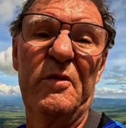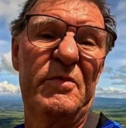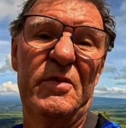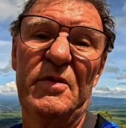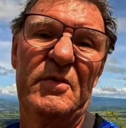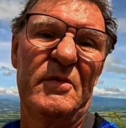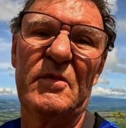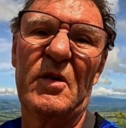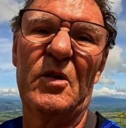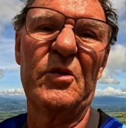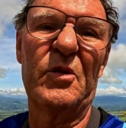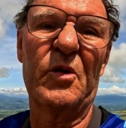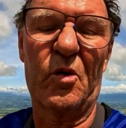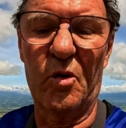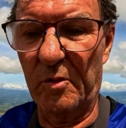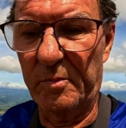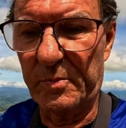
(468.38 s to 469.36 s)
if on
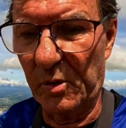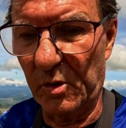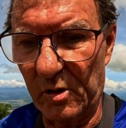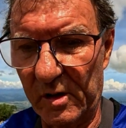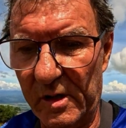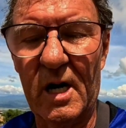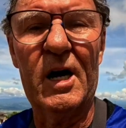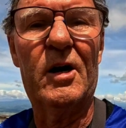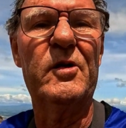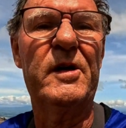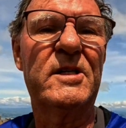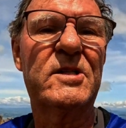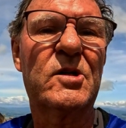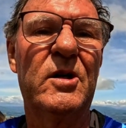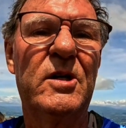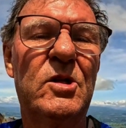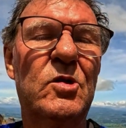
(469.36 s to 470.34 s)
the GoPro how
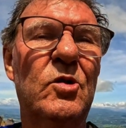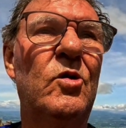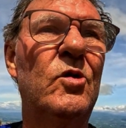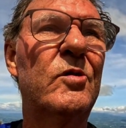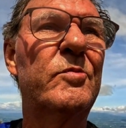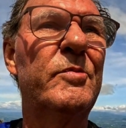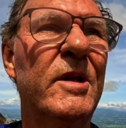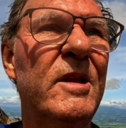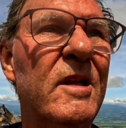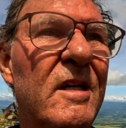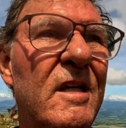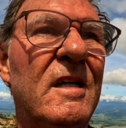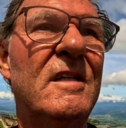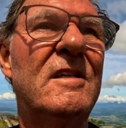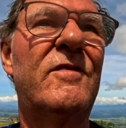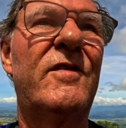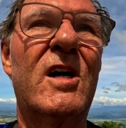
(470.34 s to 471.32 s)
it's going to look, but it
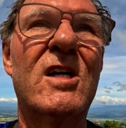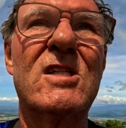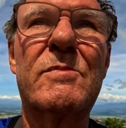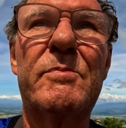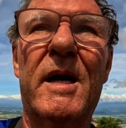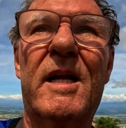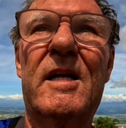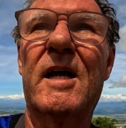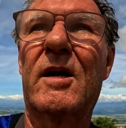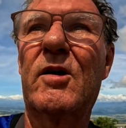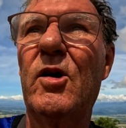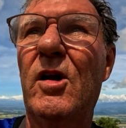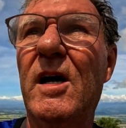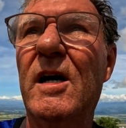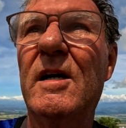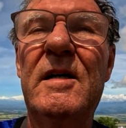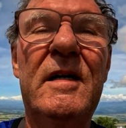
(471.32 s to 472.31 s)
is very
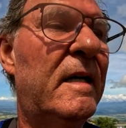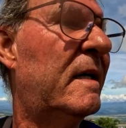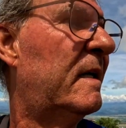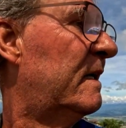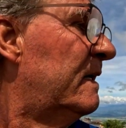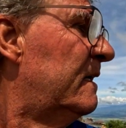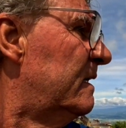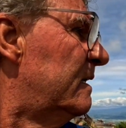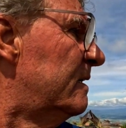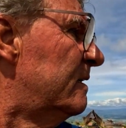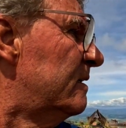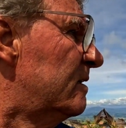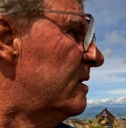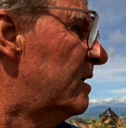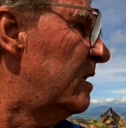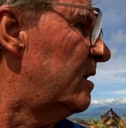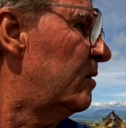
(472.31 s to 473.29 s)
spectacular.
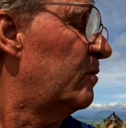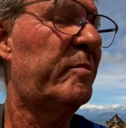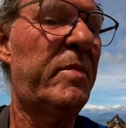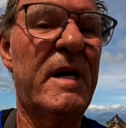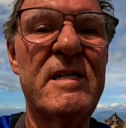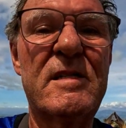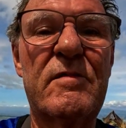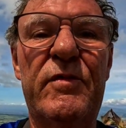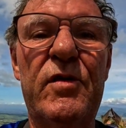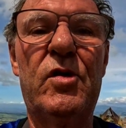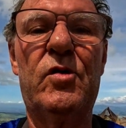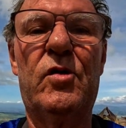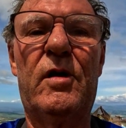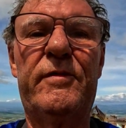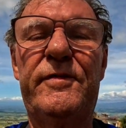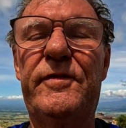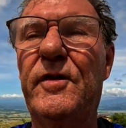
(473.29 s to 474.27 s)
Best
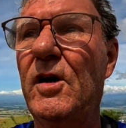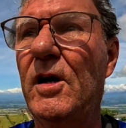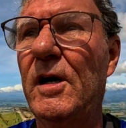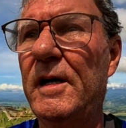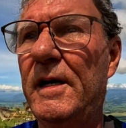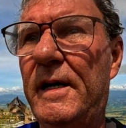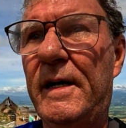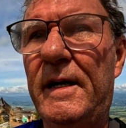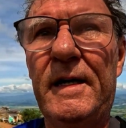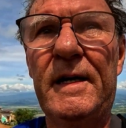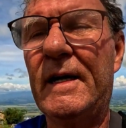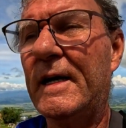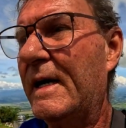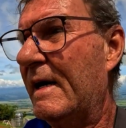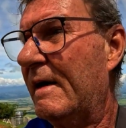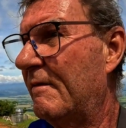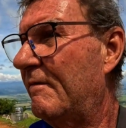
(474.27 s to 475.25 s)
view of
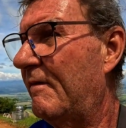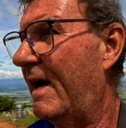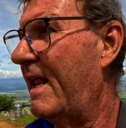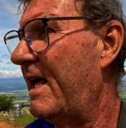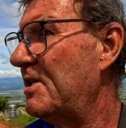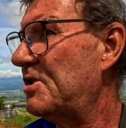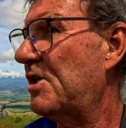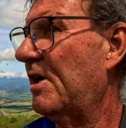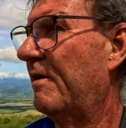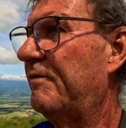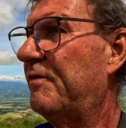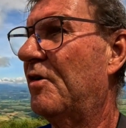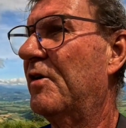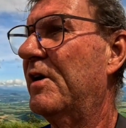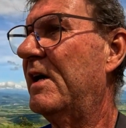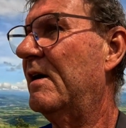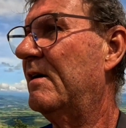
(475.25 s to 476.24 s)
Valencia
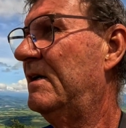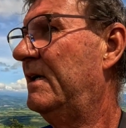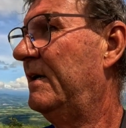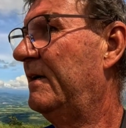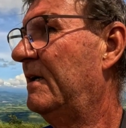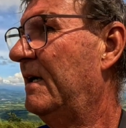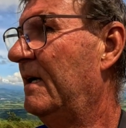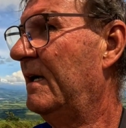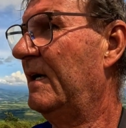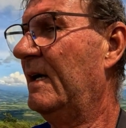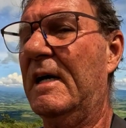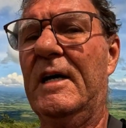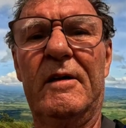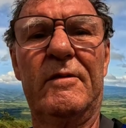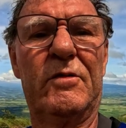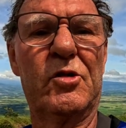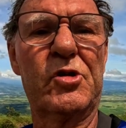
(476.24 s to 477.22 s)
from here,
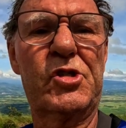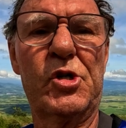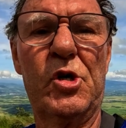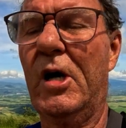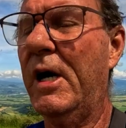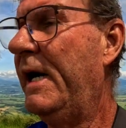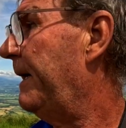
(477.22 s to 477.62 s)
for sure.